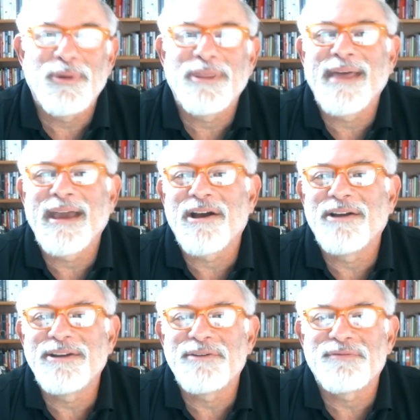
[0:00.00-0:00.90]
We thank our
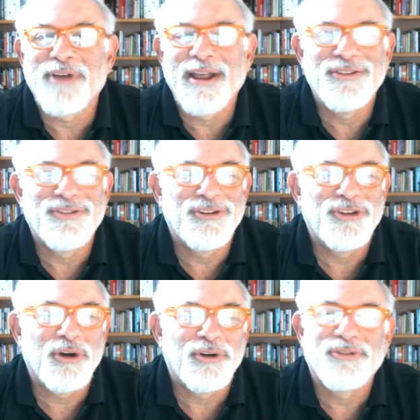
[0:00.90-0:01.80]
dear friends and
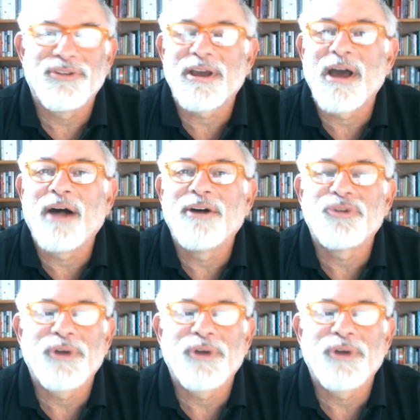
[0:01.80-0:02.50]
donors of the college.